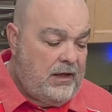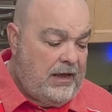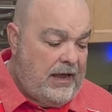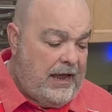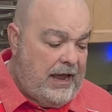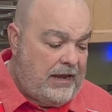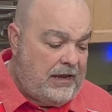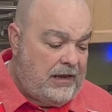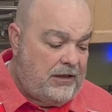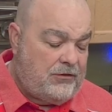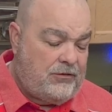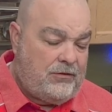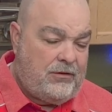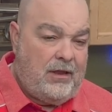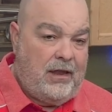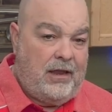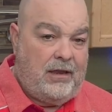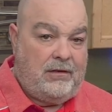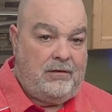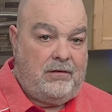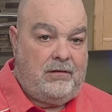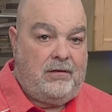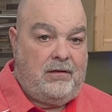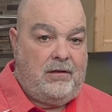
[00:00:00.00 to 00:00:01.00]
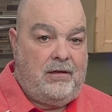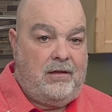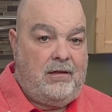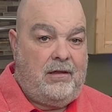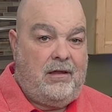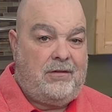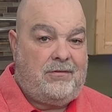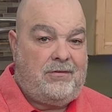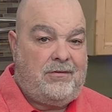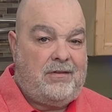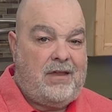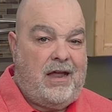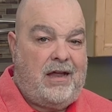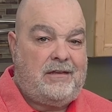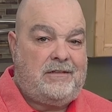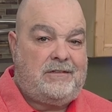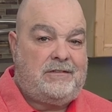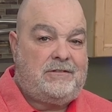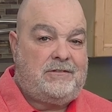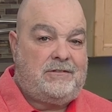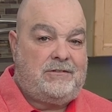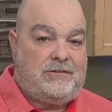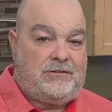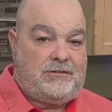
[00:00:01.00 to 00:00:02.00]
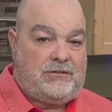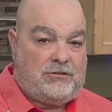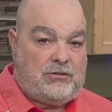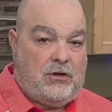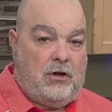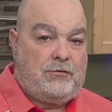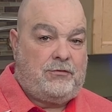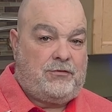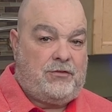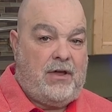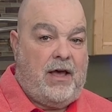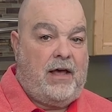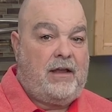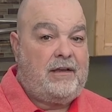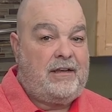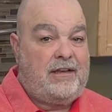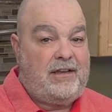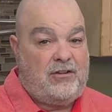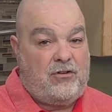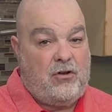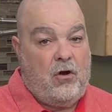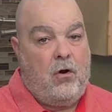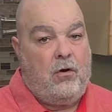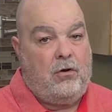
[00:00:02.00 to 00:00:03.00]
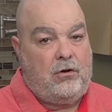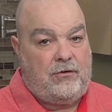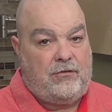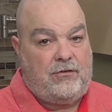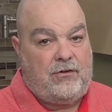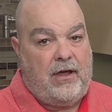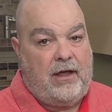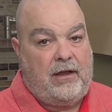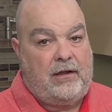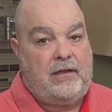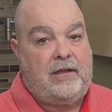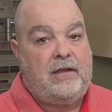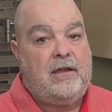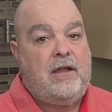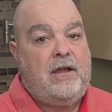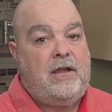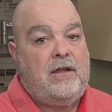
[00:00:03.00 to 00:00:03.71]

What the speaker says: and it's not soft solid, it's hard solid.